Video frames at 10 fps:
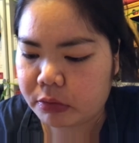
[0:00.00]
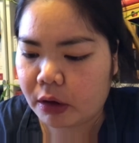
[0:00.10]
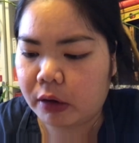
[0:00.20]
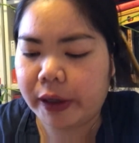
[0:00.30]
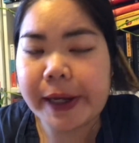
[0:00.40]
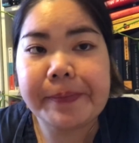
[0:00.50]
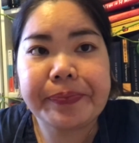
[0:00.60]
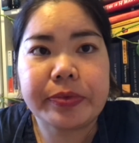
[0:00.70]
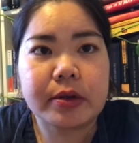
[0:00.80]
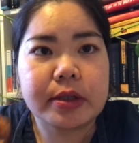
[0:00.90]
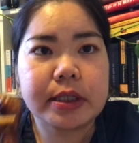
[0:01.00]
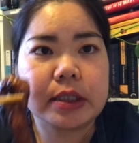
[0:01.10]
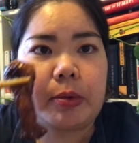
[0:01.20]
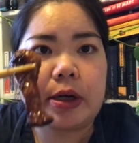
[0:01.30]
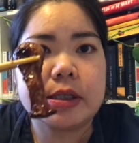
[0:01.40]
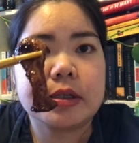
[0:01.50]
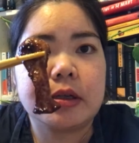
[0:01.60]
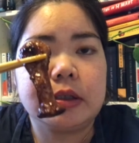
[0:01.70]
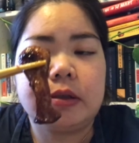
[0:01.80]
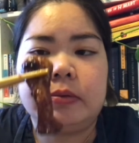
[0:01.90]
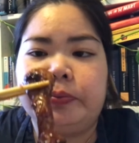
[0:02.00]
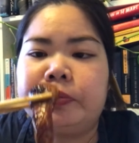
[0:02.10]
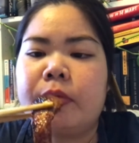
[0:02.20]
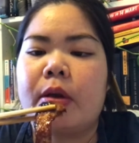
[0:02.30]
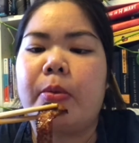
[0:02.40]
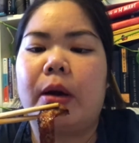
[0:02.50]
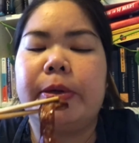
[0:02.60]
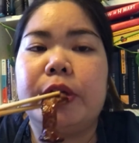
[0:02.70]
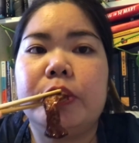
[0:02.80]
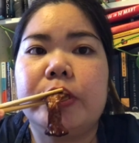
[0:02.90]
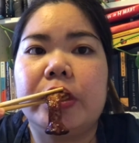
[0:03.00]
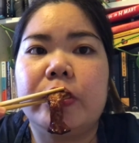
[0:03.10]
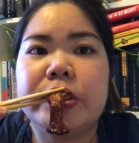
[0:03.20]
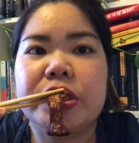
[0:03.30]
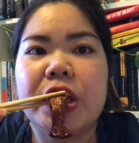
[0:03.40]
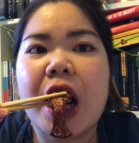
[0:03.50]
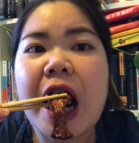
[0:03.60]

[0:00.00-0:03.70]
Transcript: Alright, this is Bart's barbecue king oyster.